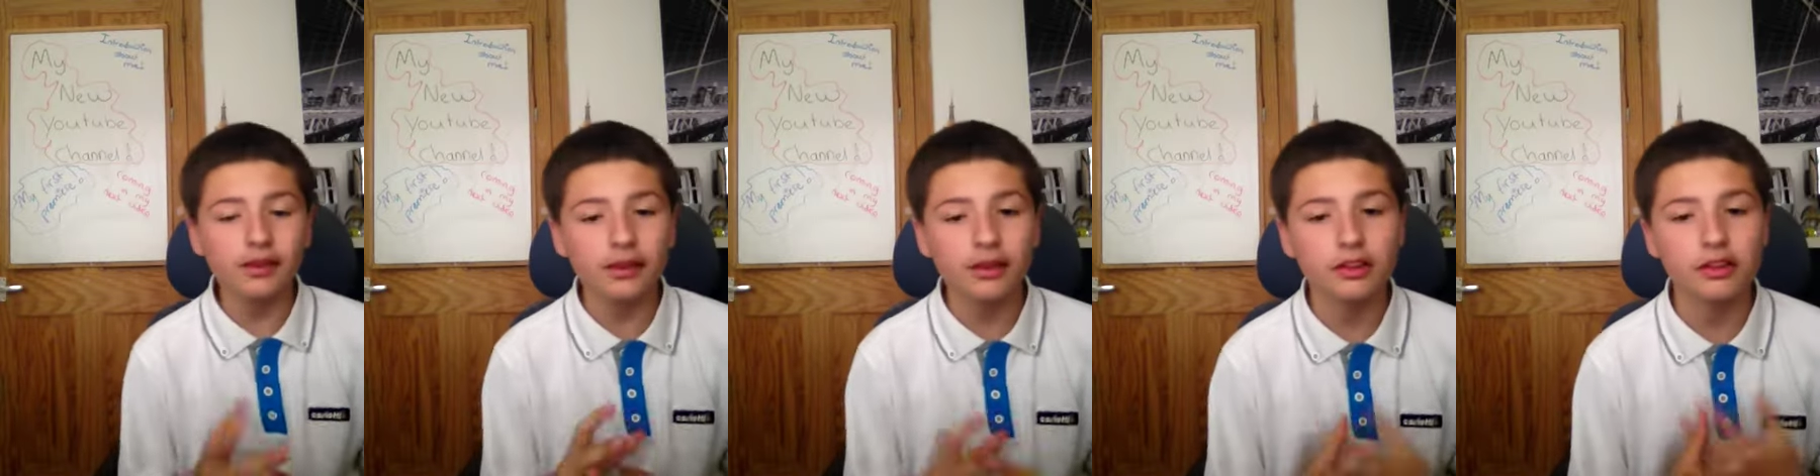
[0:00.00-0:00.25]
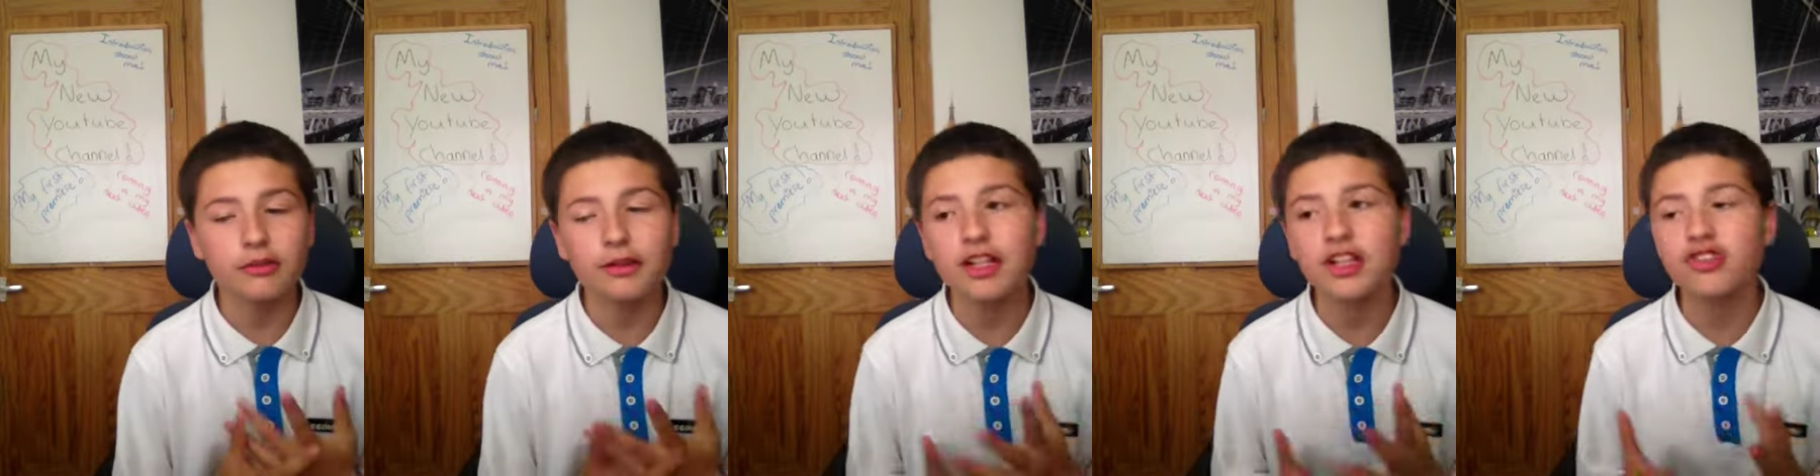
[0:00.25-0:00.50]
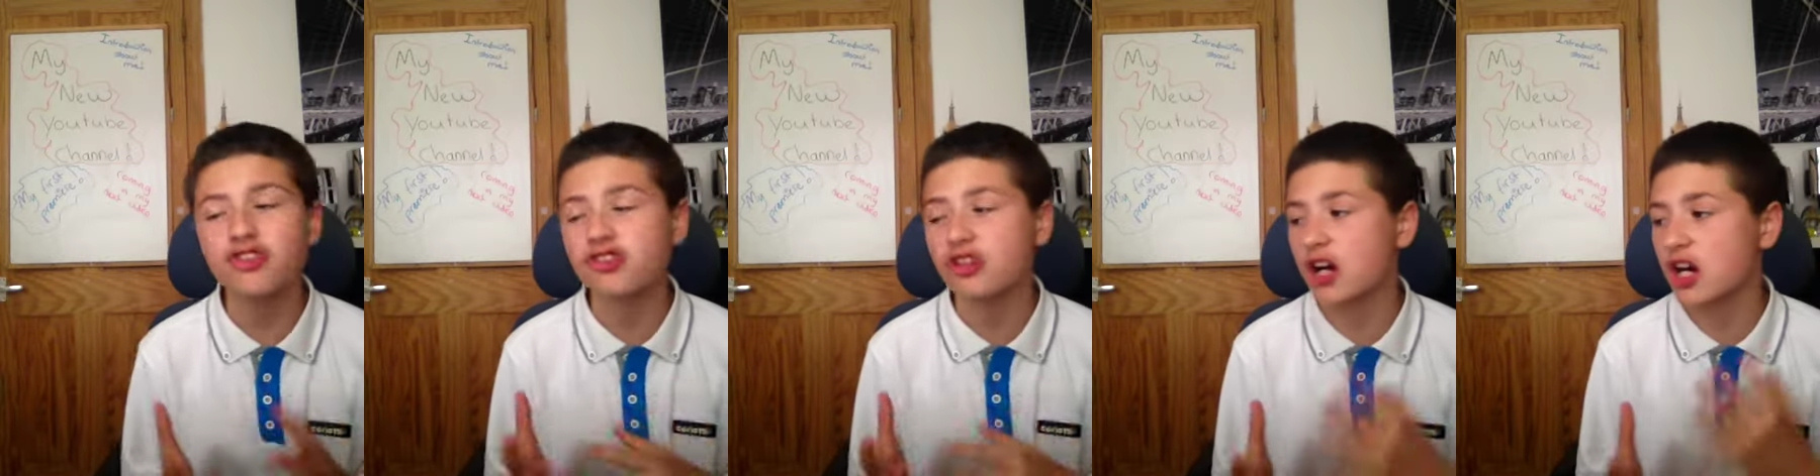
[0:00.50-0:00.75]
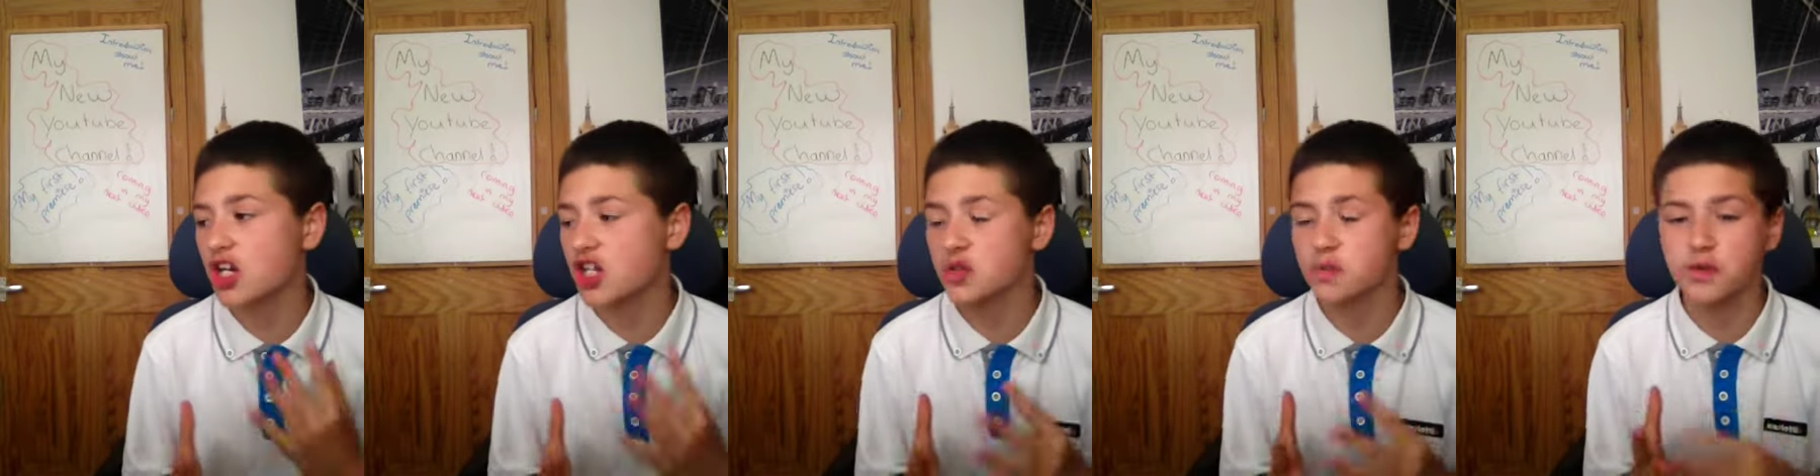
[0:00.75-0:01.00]
so my
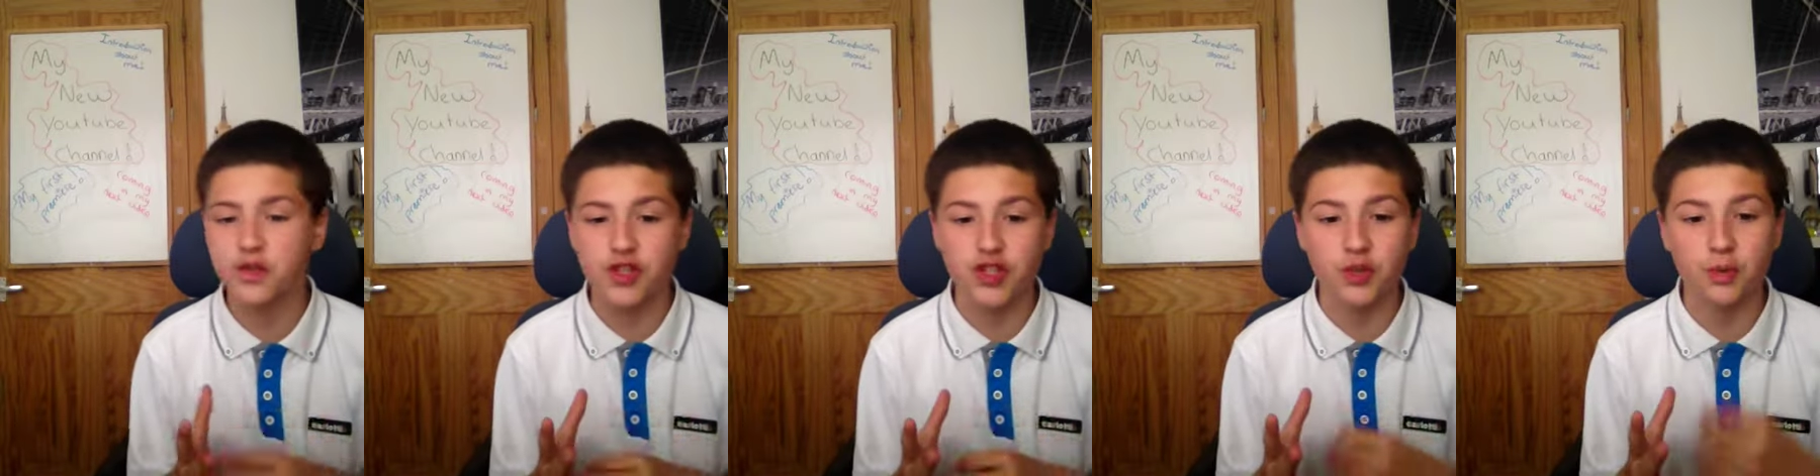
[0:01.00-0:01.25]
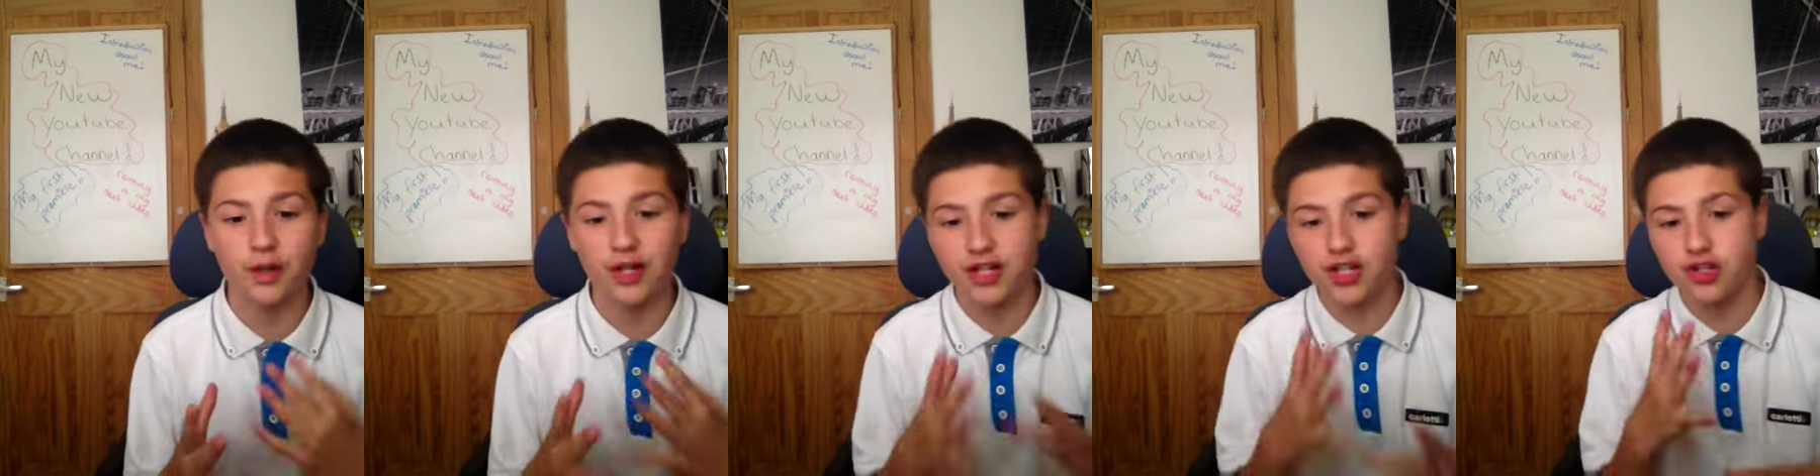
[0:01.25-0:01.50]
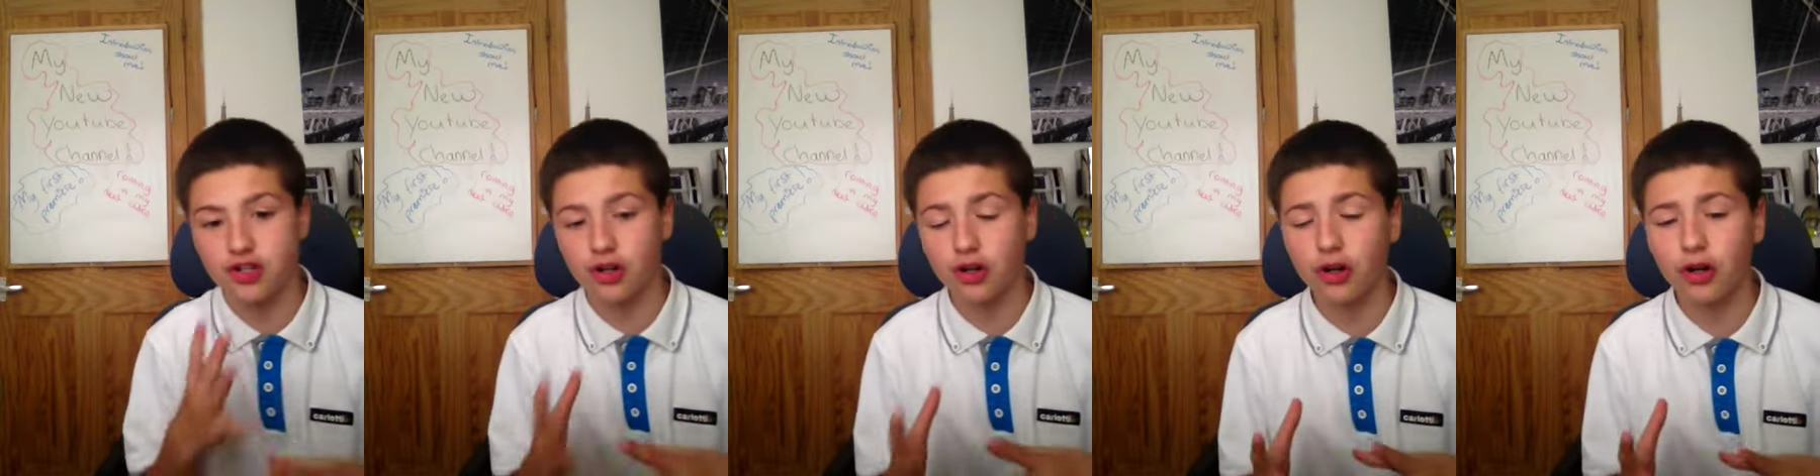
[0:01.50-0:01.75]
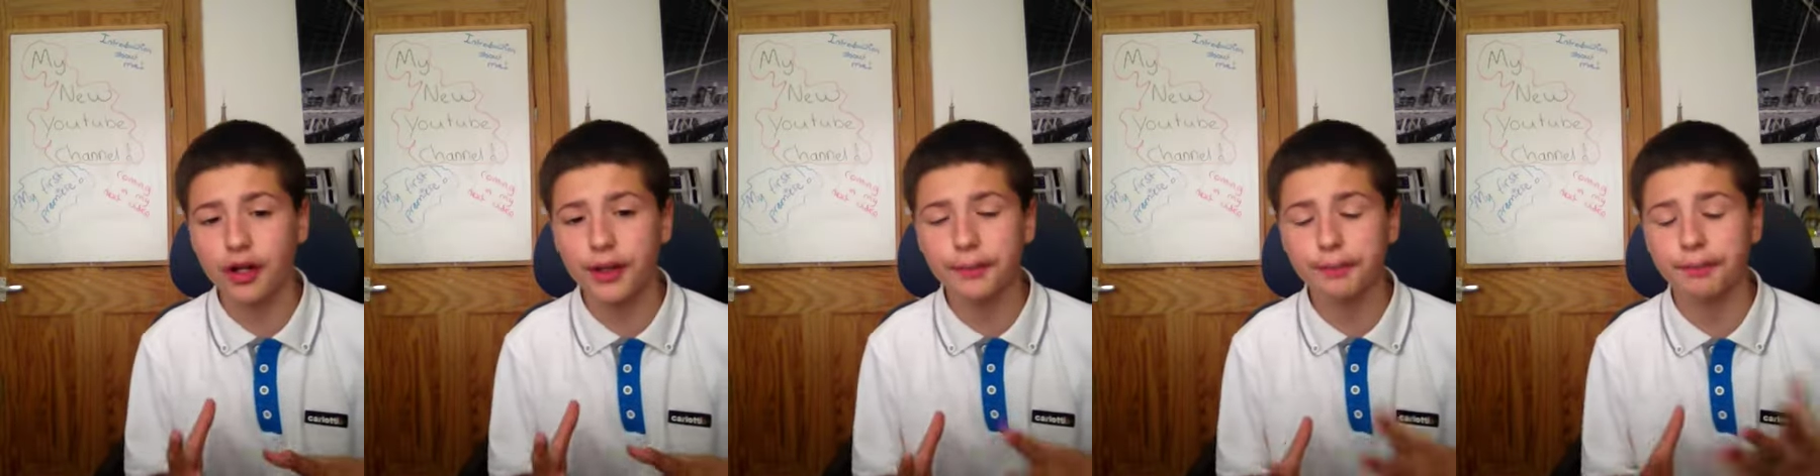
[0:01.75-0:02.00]
introduction was just quite
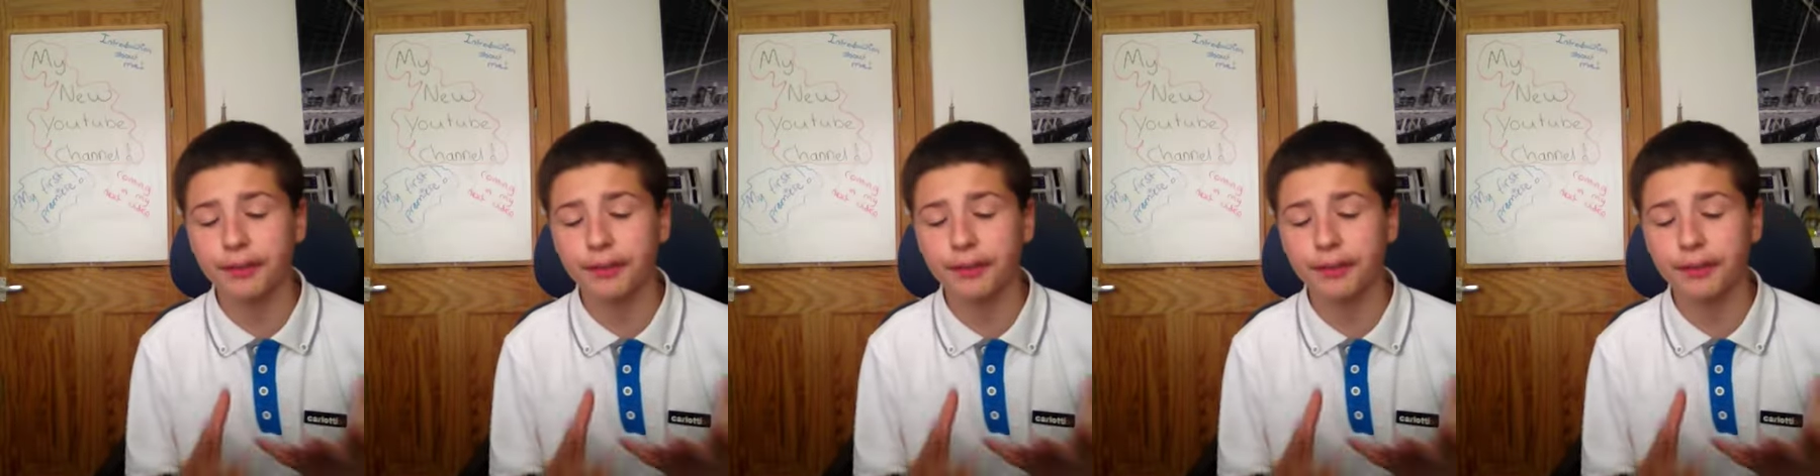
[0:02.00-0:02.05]
short,